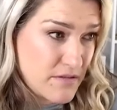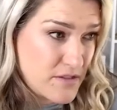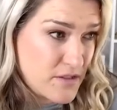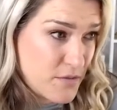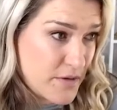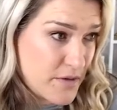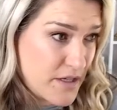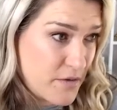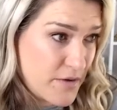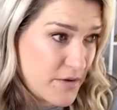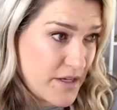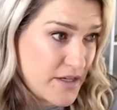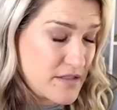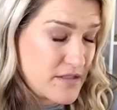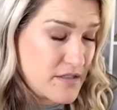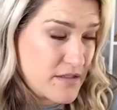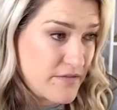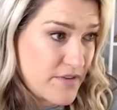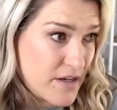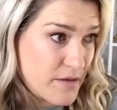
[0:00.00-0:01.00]
20
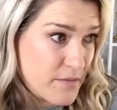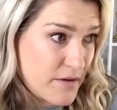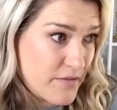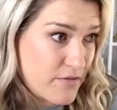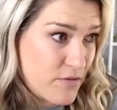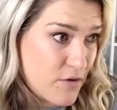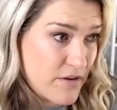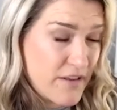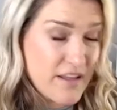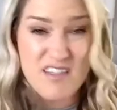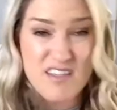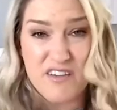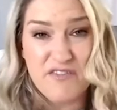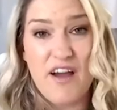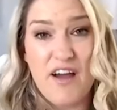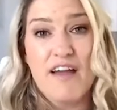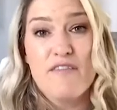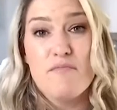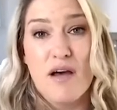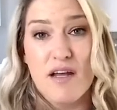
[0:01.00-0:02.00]
weeks divided by four. That's like
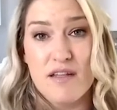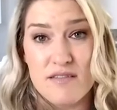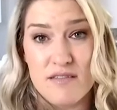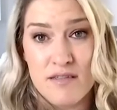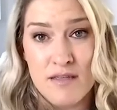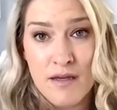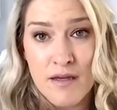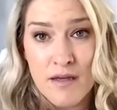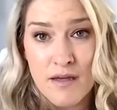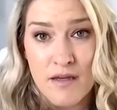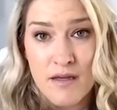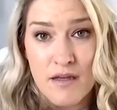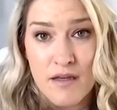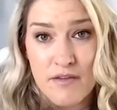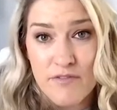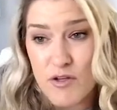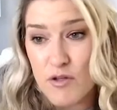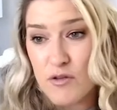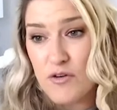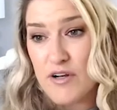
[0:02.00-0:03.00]
five months.
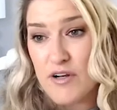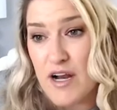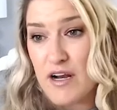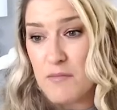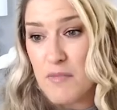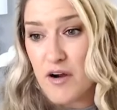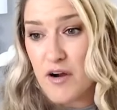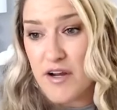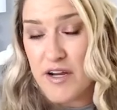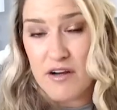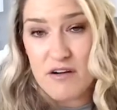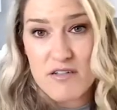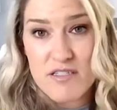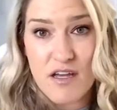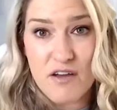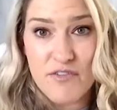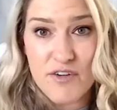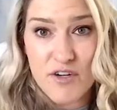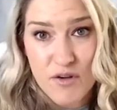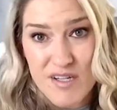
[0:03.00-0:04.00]
If you learned how to market
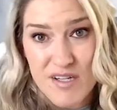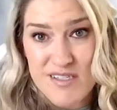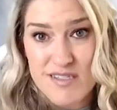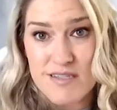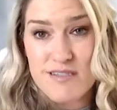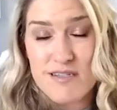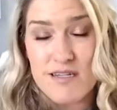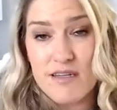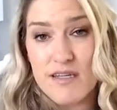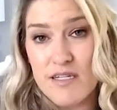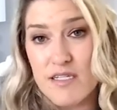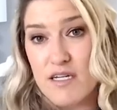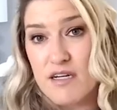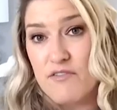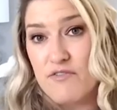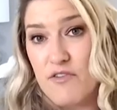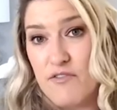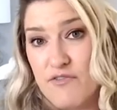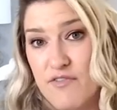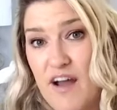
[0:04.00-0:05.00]
yourself and you consistently did it
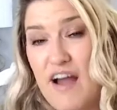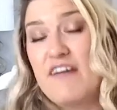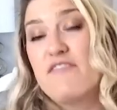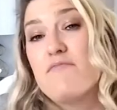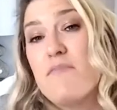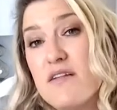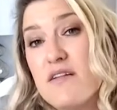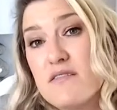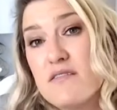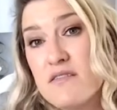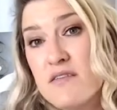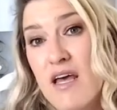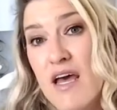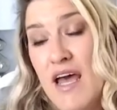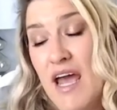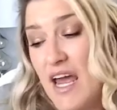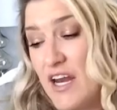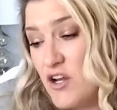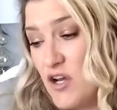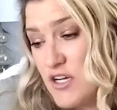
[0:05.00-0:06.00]
for five months
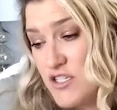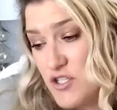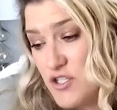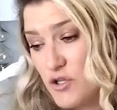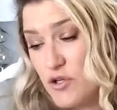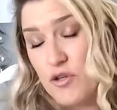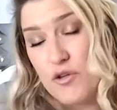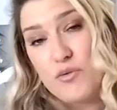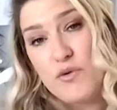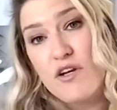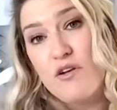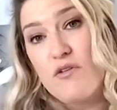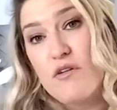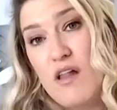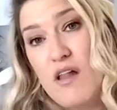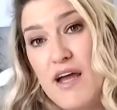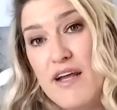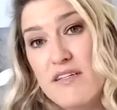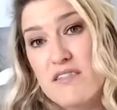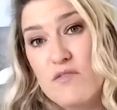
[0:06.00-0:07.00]
and you got two to three new
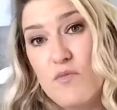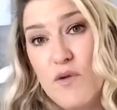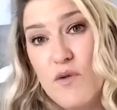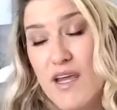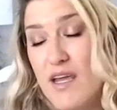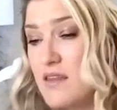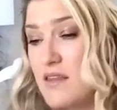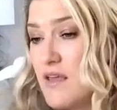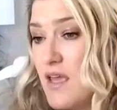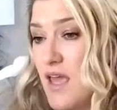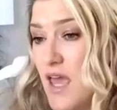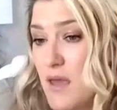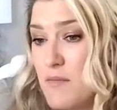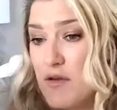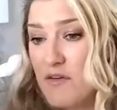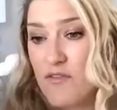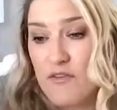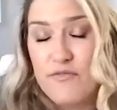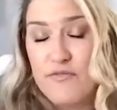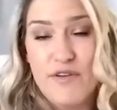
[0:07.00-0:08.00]
clients a week and they came in
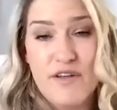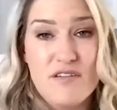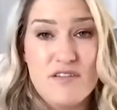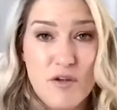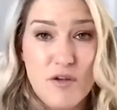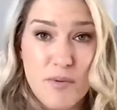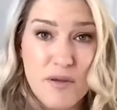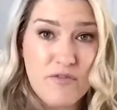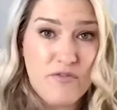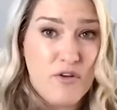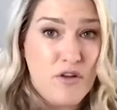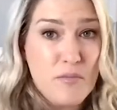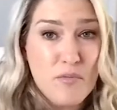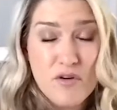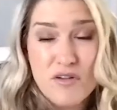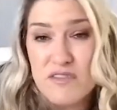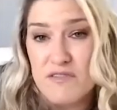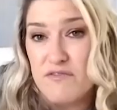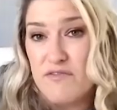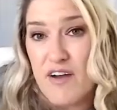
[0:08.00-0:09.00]
for fills, you'd be fully
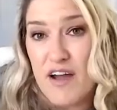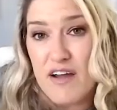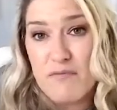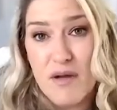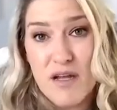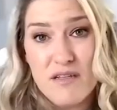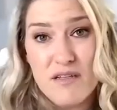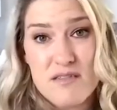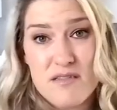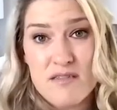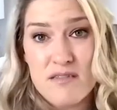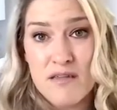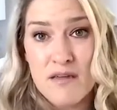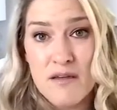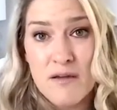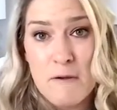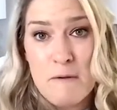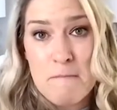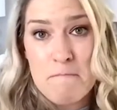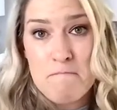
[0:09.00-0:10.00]
booked in five months,
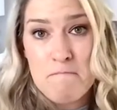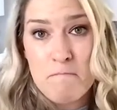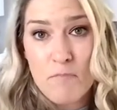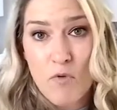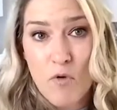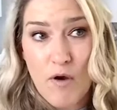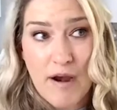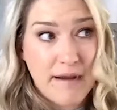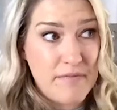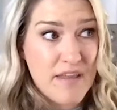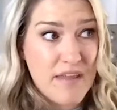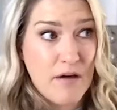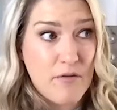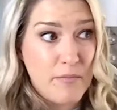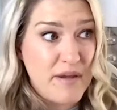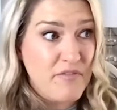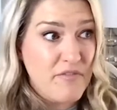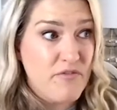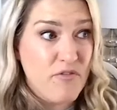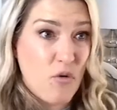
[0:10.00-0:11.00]
right? That would
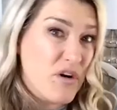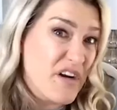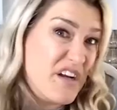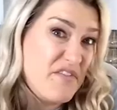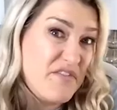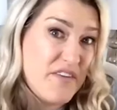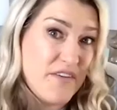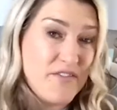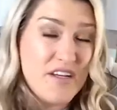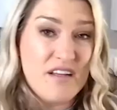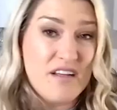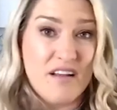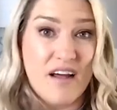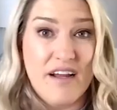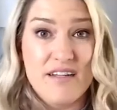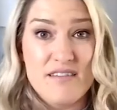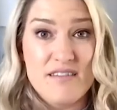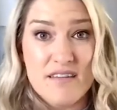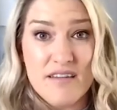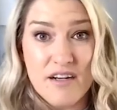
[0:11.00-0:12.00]
be 40, 50
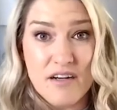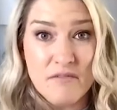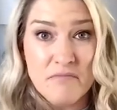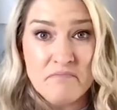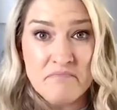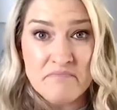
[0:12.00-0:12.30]
clients in there.